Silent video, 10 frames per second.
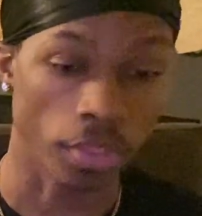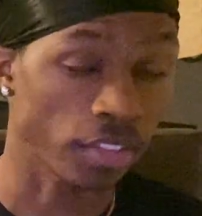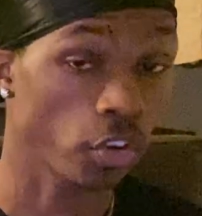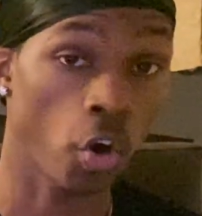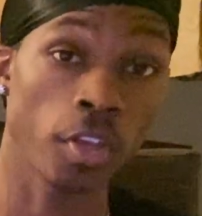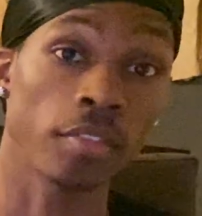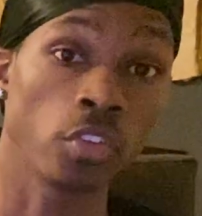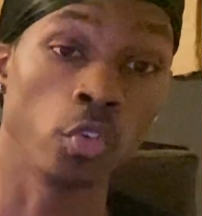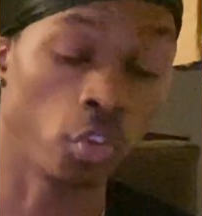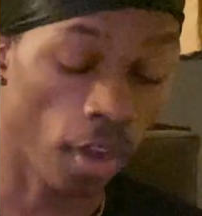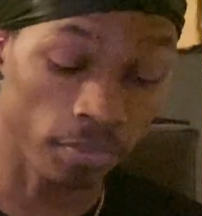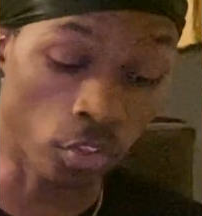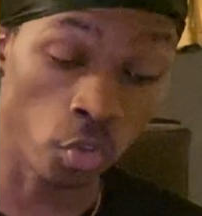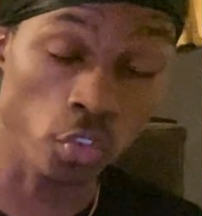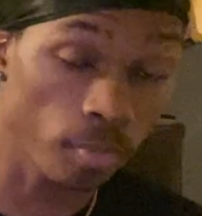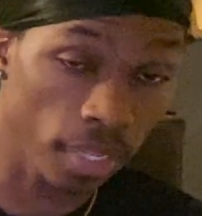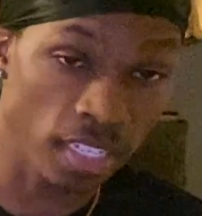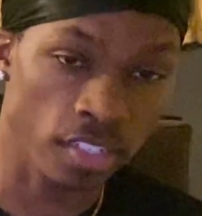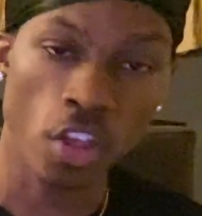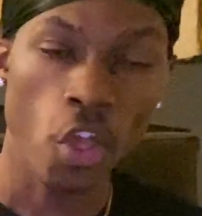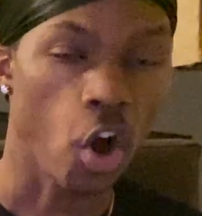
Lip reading: That's all you have to do. You don't have to use Blazing.